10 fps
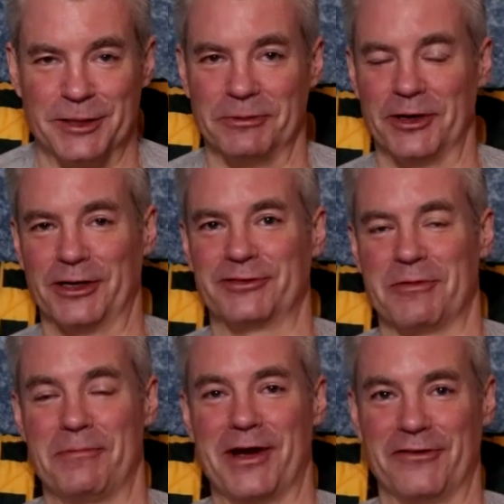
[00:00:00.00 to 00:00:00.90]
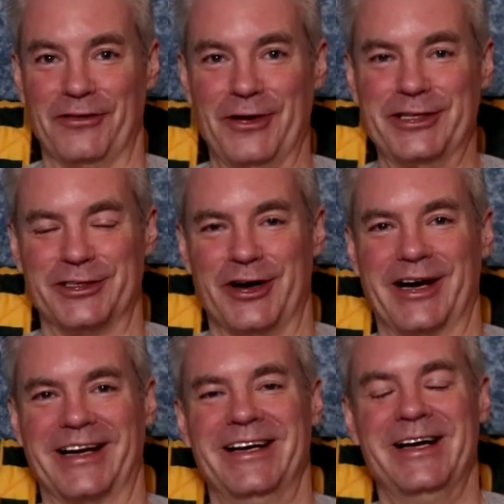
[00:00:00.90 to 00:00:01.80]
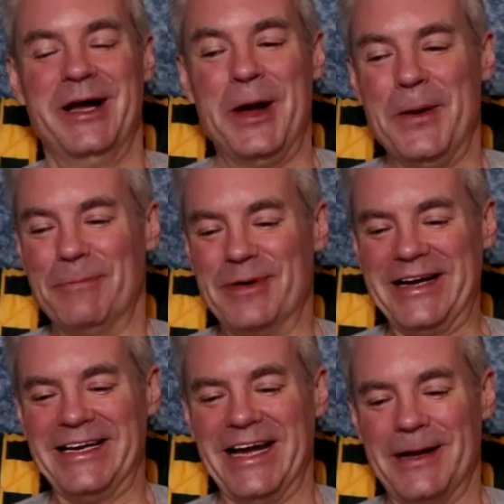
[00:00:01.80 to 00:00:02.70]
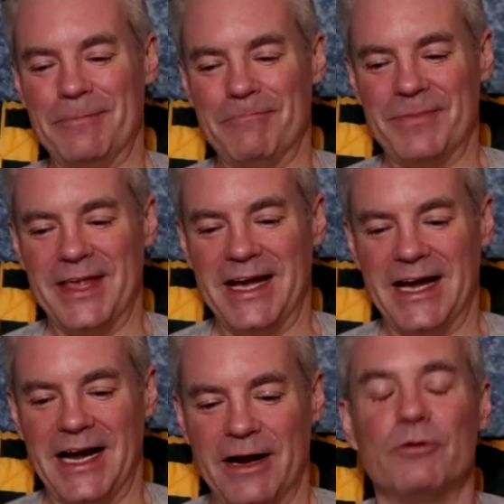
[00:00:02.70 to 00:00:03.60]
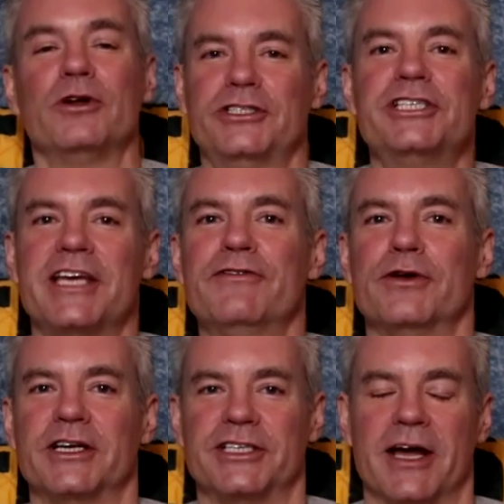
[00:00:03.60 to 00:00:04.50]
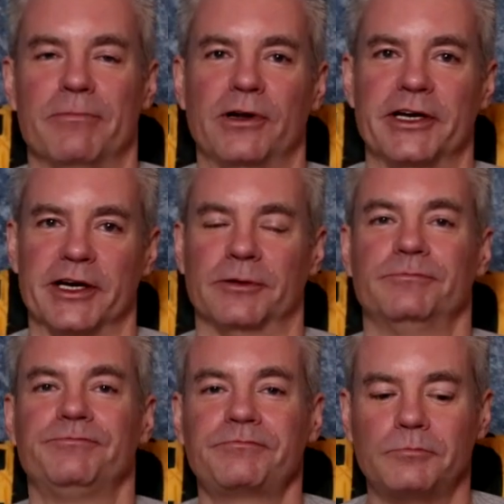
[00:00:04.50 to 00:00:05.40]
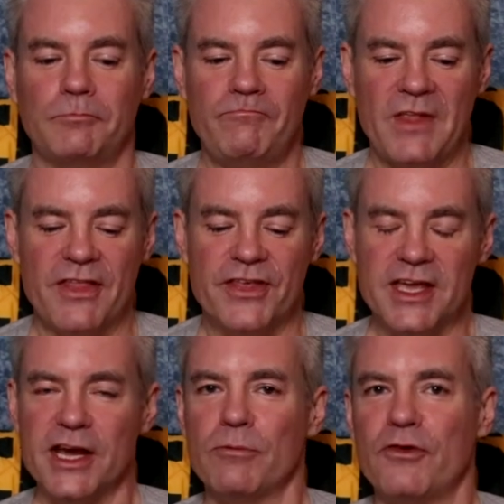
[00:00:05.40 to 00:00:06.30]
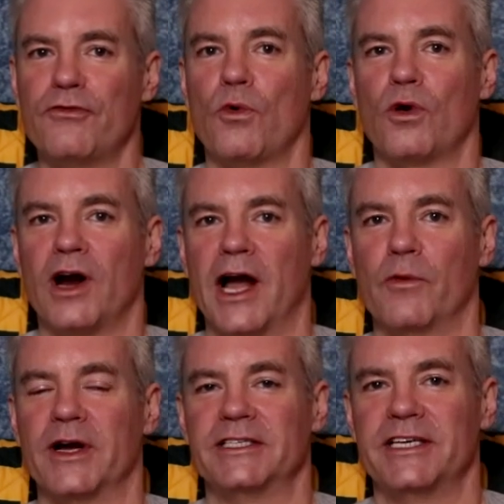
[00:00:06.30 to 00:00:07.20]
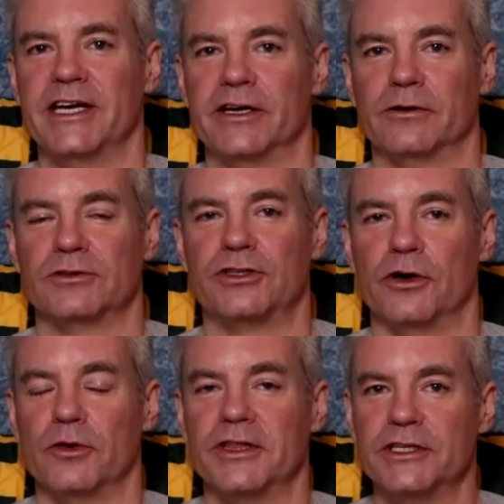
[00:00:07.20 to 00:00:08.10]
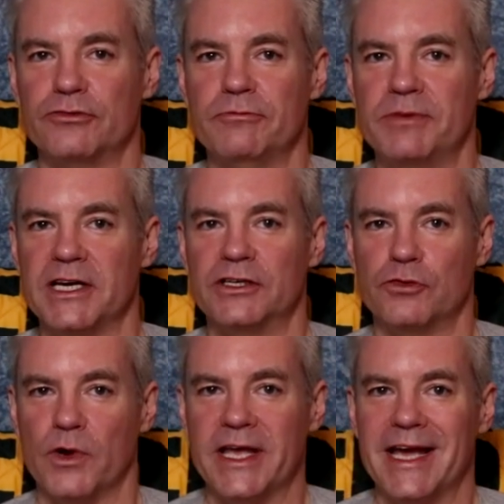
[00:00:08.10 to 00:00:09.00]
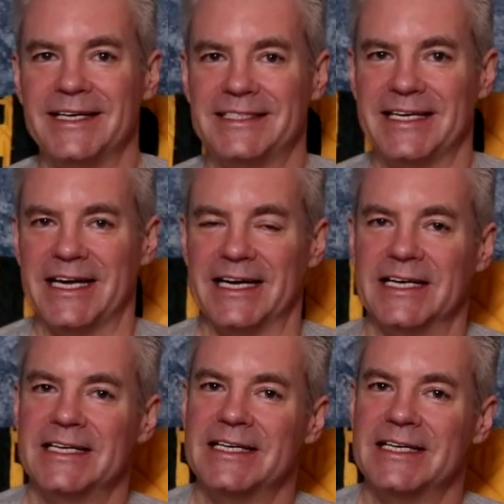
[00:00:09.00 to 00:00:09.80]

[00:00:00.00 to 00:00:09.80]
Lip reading: some lyrics from a Pink Floyd song. But, just to give you an example here. The year before I went keto, so this would be 2018,